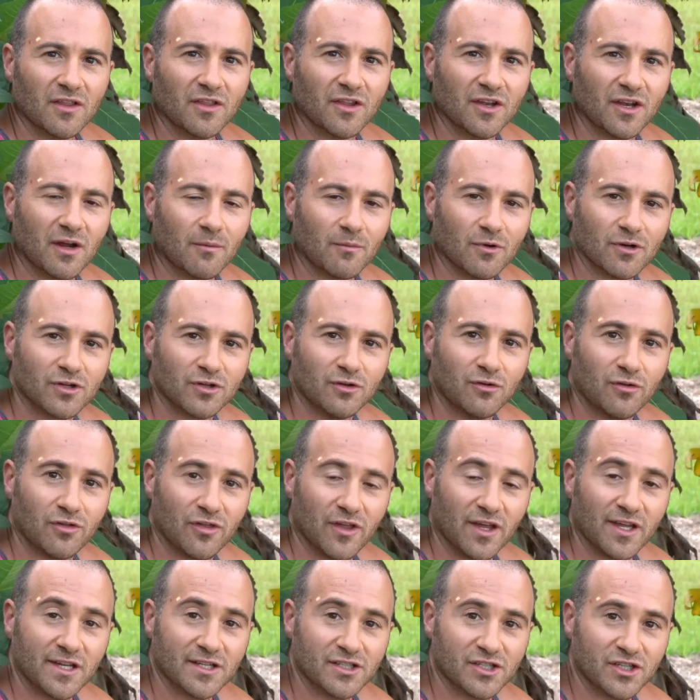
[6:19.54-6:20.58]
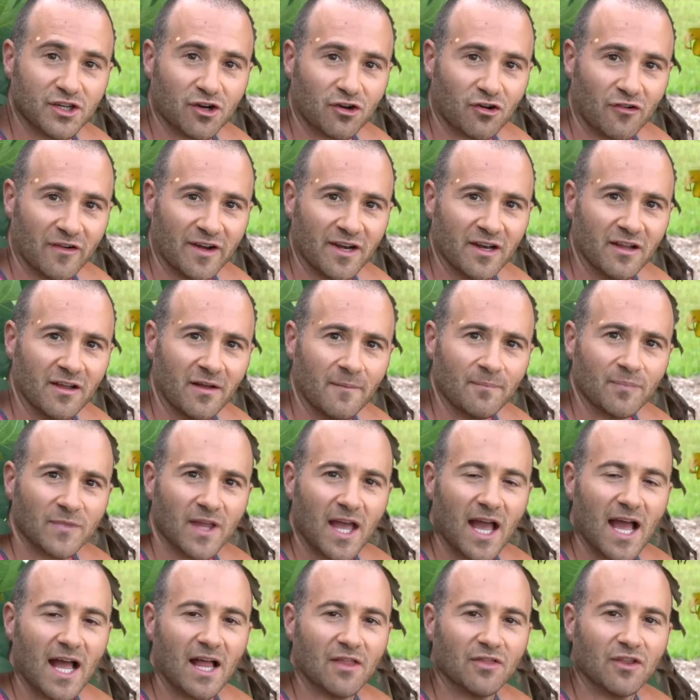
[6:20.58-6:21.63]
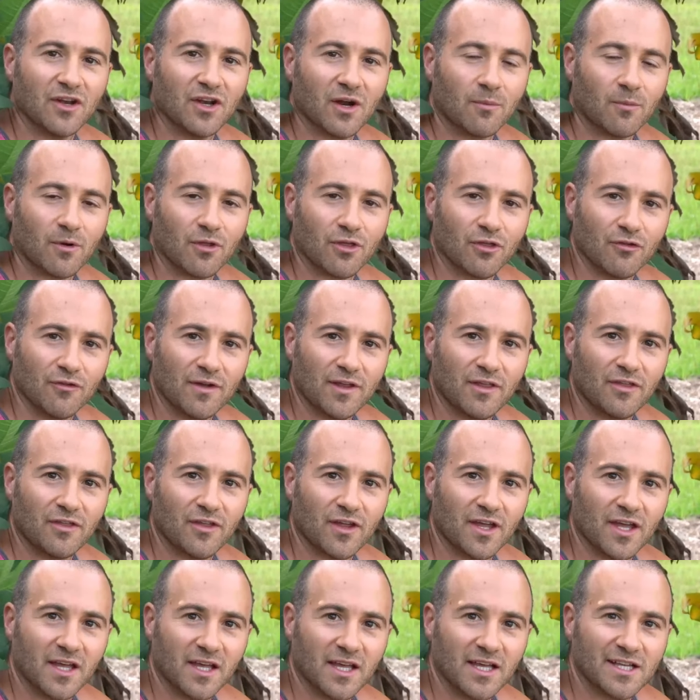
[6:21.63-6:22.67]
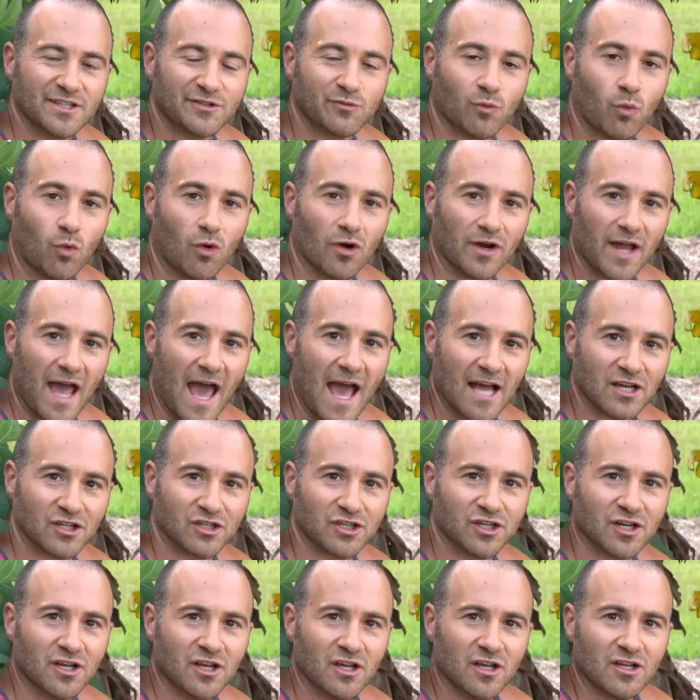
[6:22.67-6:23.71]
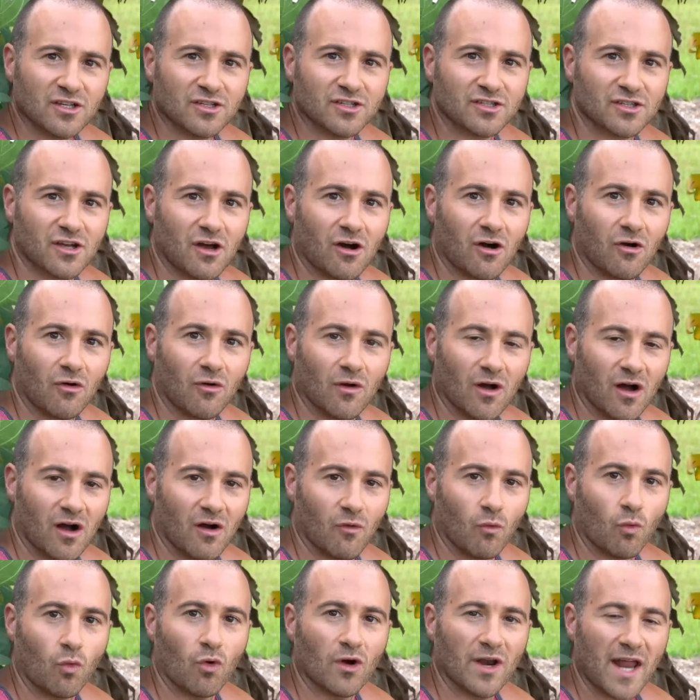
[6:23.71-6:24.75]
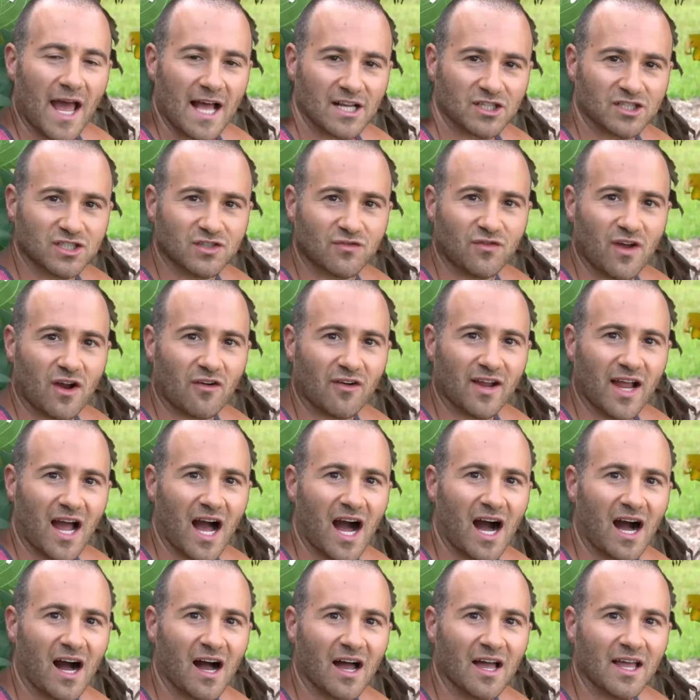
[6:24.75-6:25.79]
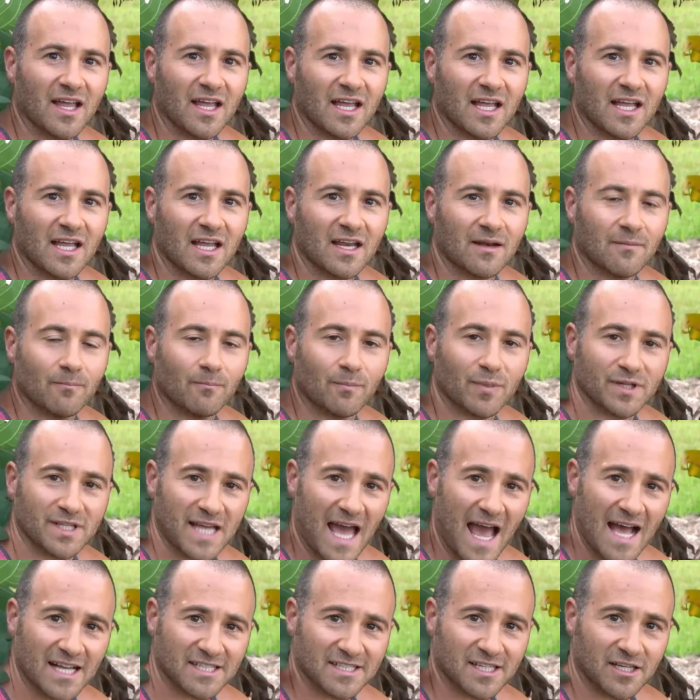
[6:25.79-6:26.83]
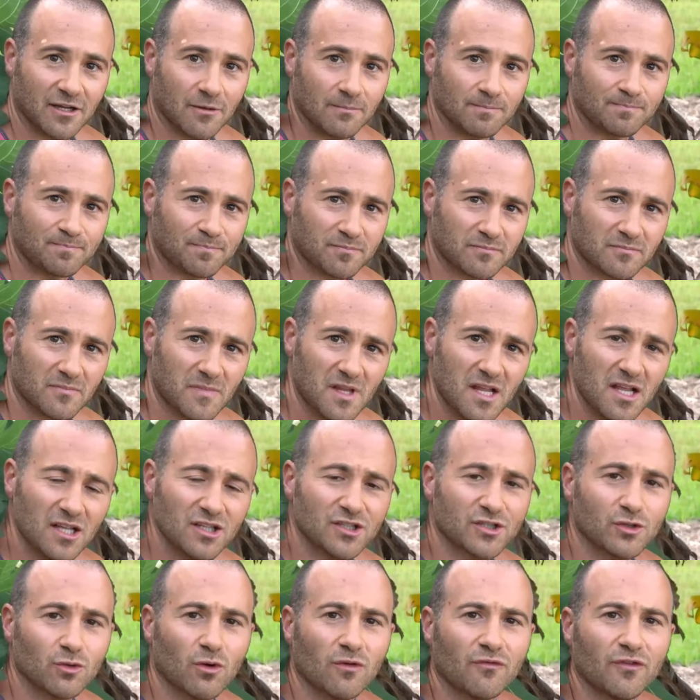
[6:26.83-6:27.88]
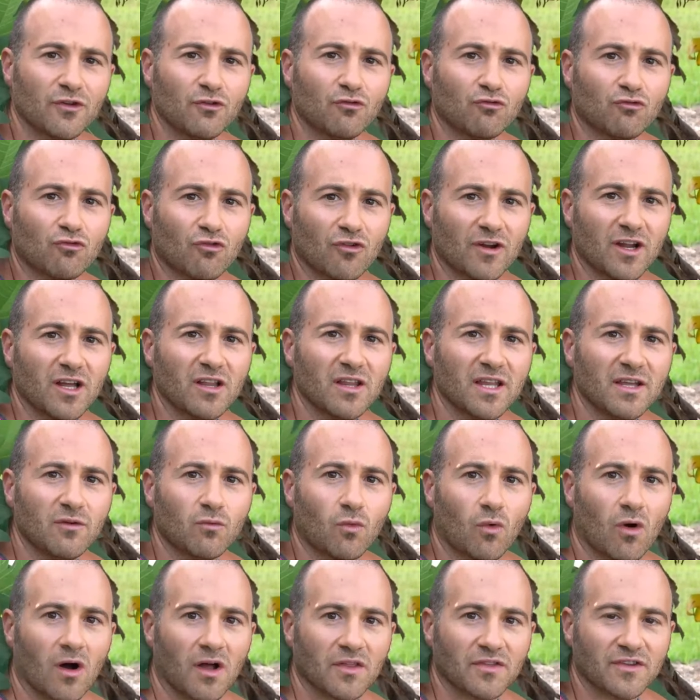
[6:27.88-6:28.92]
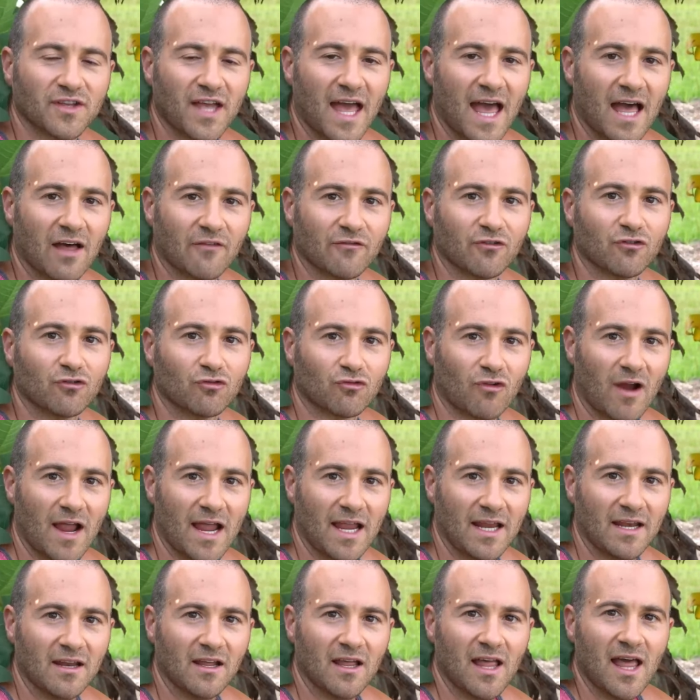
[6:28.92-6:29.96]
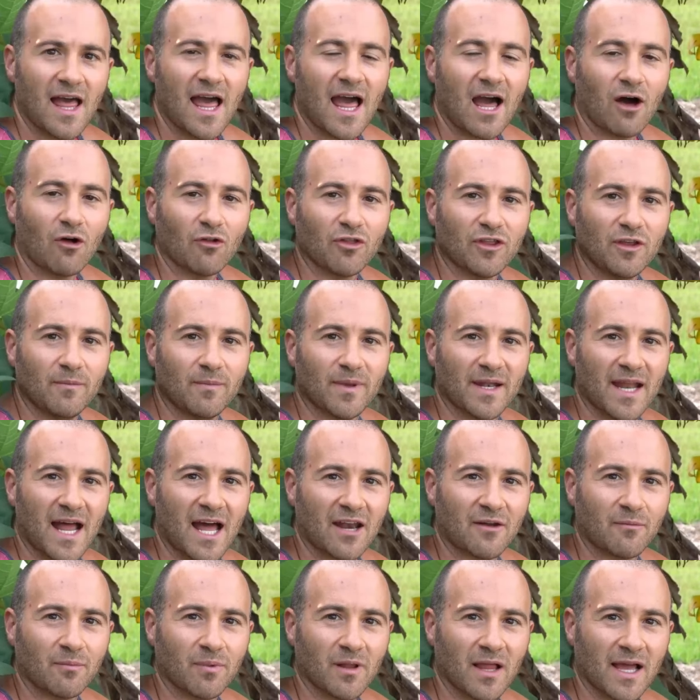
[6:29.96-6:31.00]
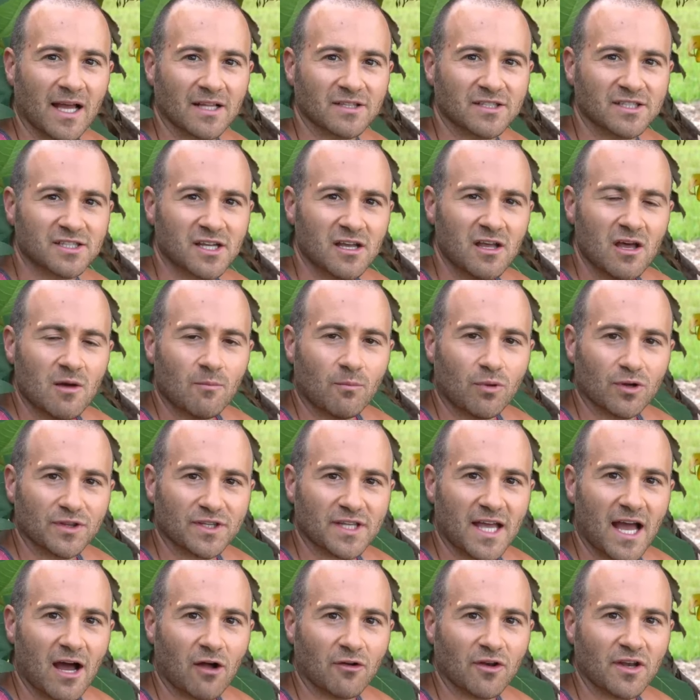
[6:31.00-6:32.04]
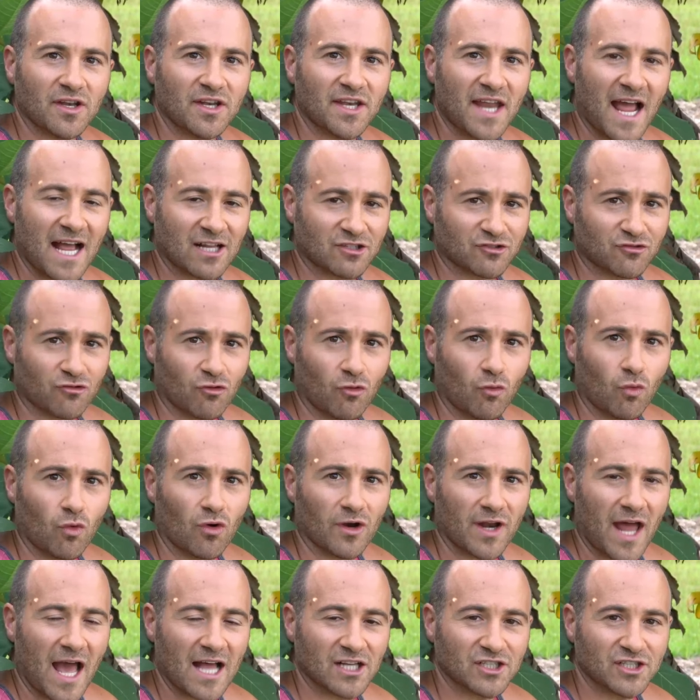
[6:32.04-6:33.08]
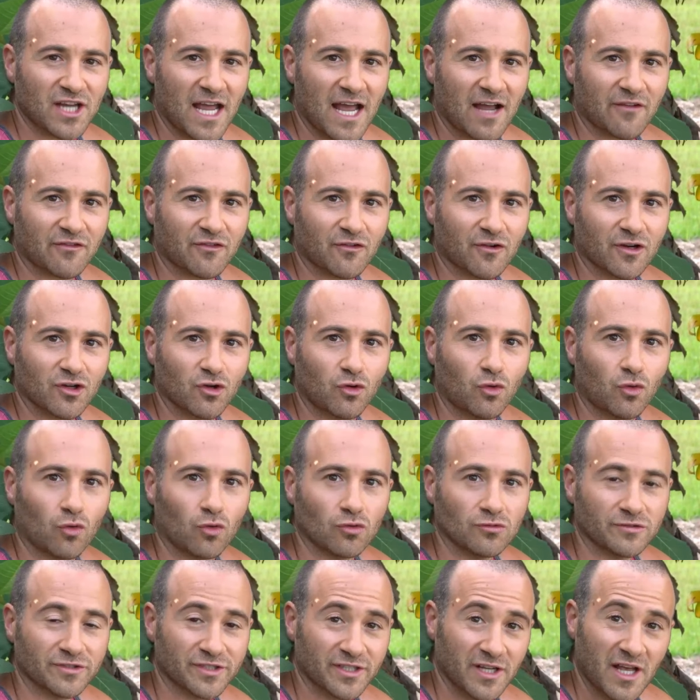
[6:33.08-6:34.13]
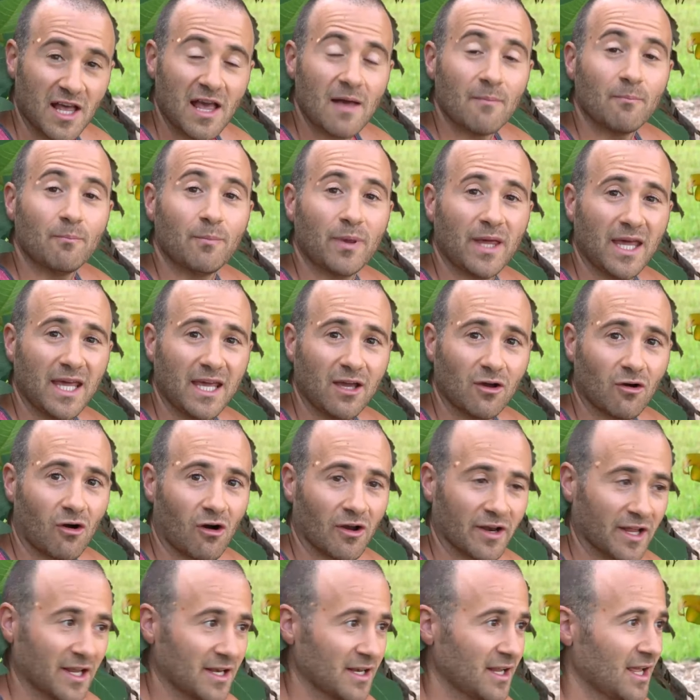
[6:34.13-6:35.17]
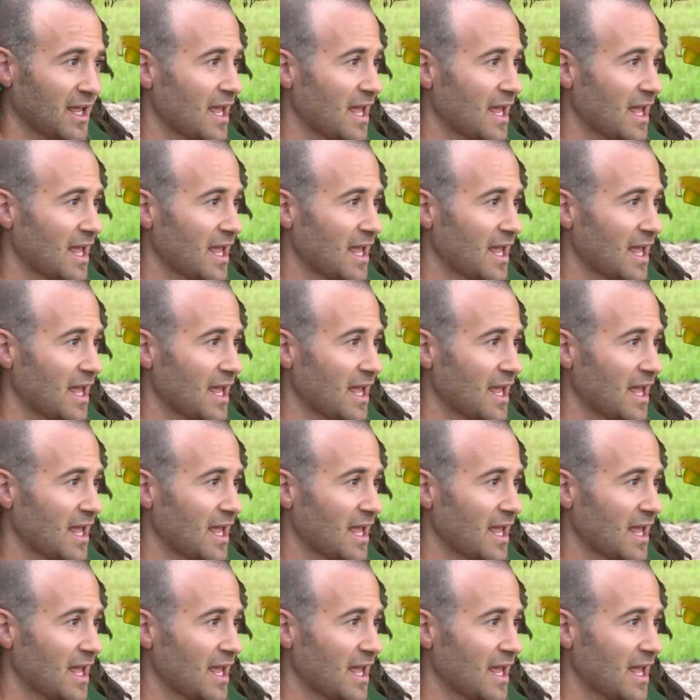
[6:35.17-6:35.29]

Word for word: the number two thing is urine, and the number three thing is wood ash. So uh, wood ash is very high in potassium. So if you really want to have great healthy banana plants, put down natural wood ash after it cools, pee on it,